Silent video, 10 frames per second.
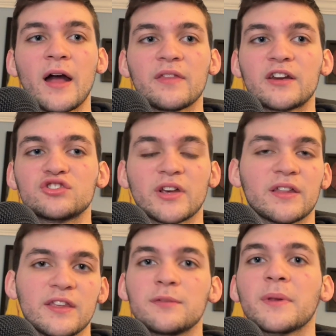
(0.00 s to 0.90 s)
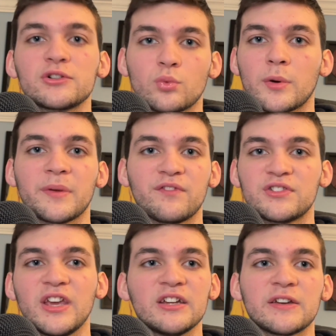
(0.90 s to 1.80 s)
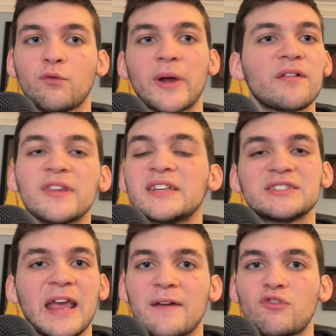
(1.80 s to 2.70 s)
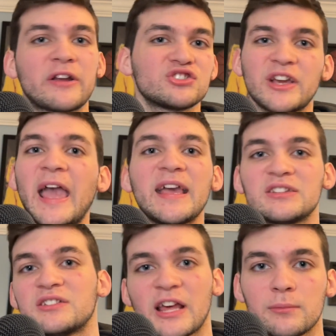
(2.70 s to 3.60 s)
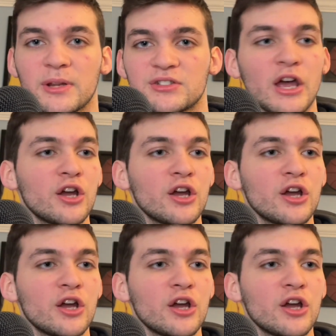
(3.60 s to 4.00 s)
that it's like these players want to be fatigued if we at least gave Reddish like 8 to 10 minutes.